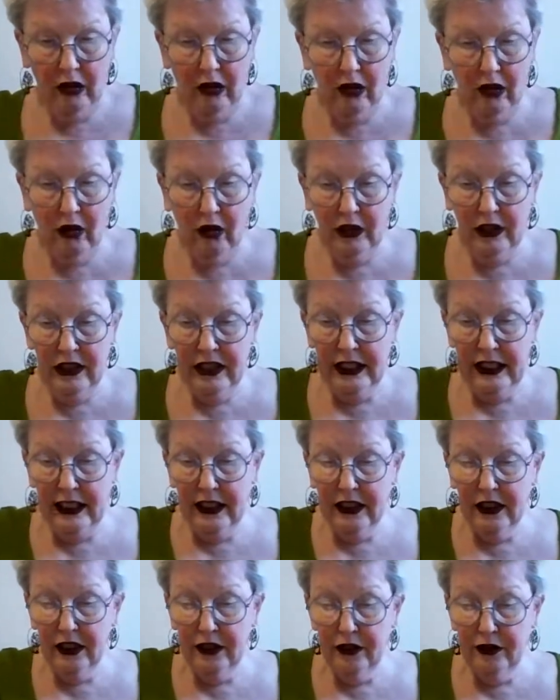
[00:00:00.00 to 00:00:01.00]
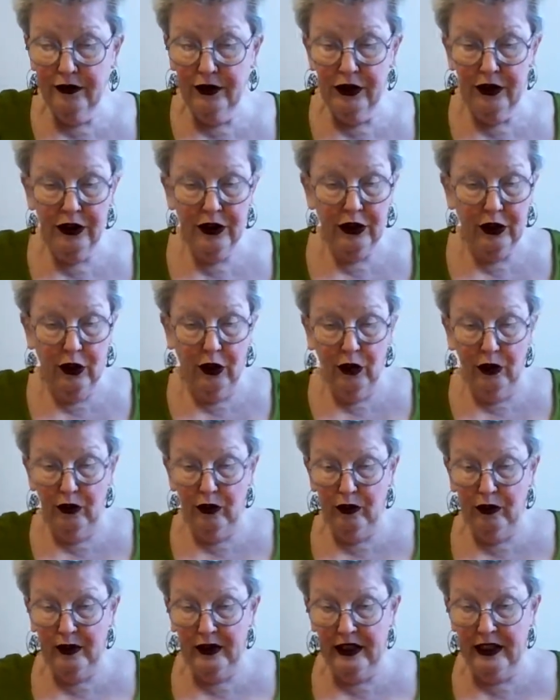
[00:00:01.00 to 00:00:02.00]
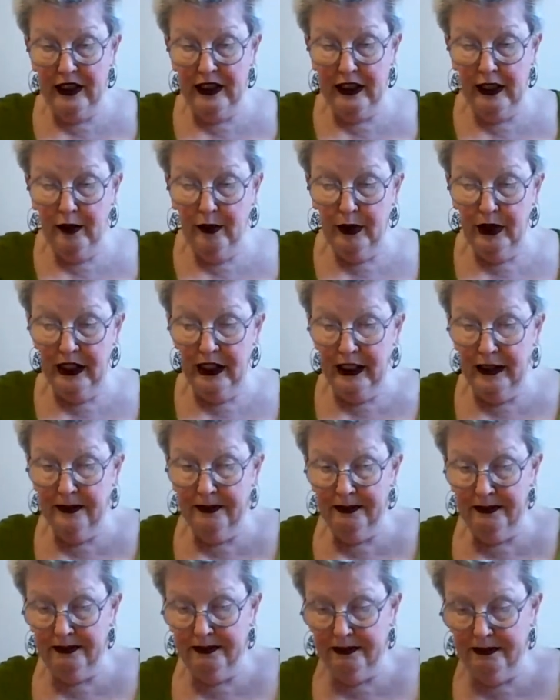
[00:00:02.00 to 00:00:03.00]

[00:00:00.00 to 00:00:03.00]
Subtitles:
contact of the soul with somebody.